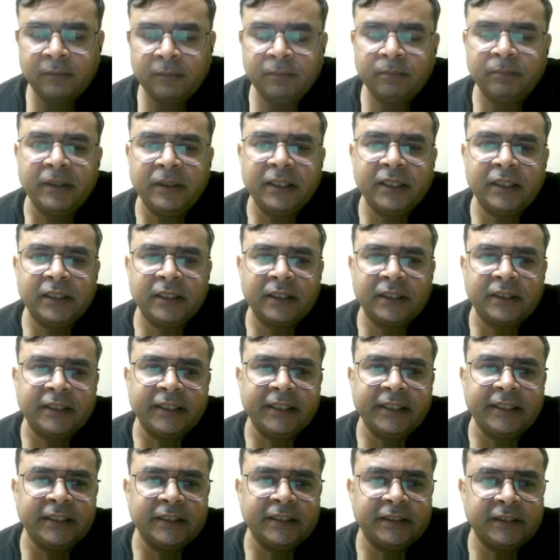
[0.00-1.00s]

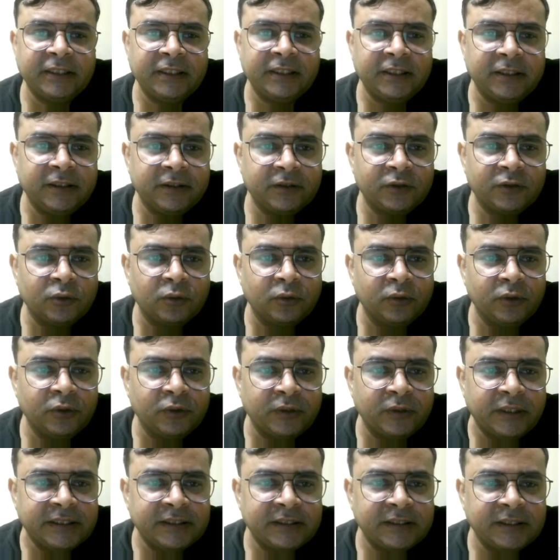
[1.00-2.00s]
TDC, so you
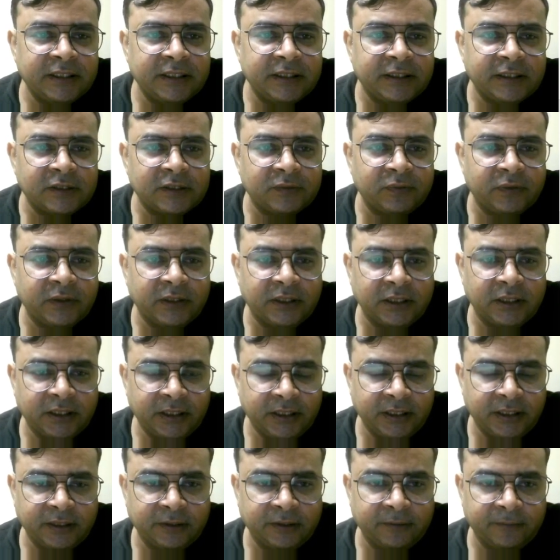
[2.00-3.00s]
can see this figure
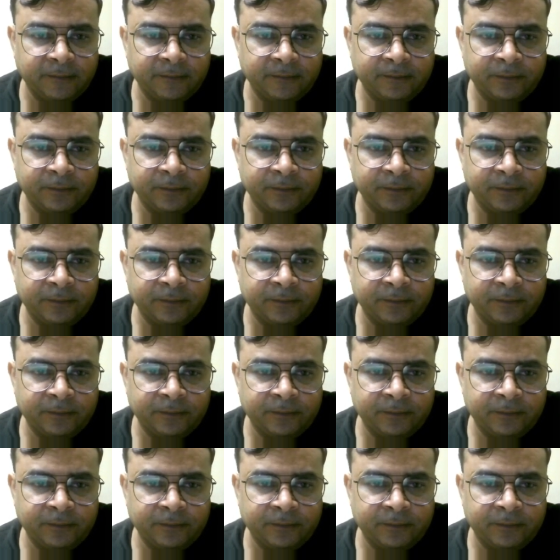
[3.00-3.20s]
here.